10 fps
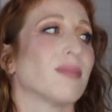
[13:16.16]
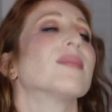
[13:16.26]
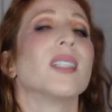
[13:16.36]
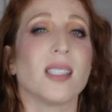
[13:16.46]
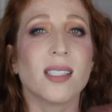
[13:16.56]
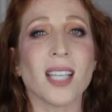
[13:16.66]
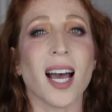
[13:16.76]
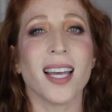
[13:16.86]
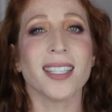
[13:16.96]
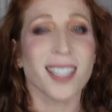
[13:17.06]
um,
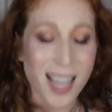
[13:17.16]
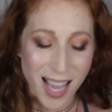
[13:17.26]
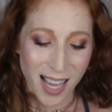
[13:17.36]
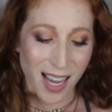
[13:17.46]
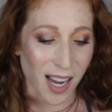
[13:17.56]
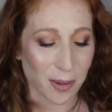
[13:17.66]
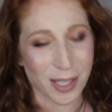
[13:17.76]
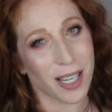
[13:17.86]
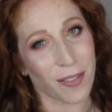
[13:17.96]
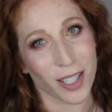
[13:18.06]
done. I
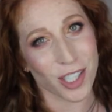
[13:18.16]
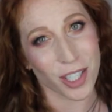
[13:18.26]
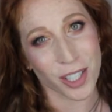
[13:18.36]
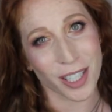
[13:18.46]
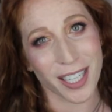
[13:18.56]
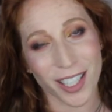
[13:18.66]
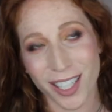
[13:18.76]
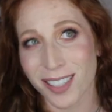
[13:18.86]
was never a cheerleader,